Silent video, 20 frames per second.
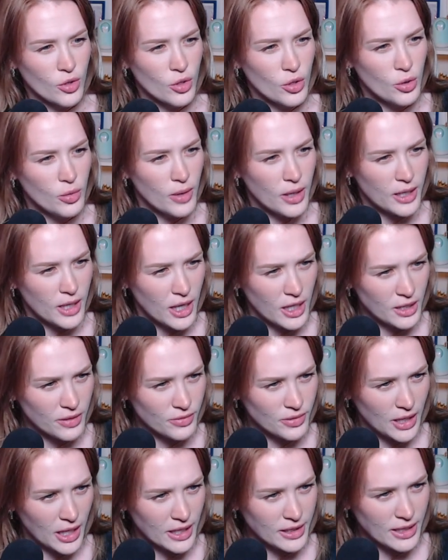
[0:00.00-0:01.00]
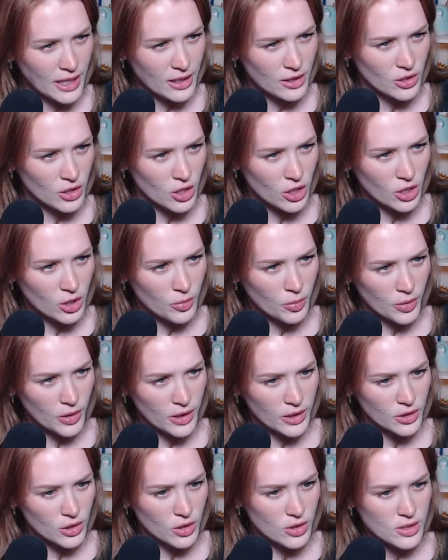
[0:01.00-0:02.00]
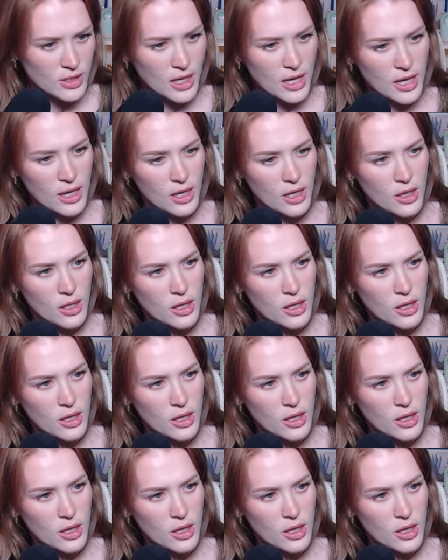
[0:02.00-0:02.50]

Ooh, I kind of like that look where it looks like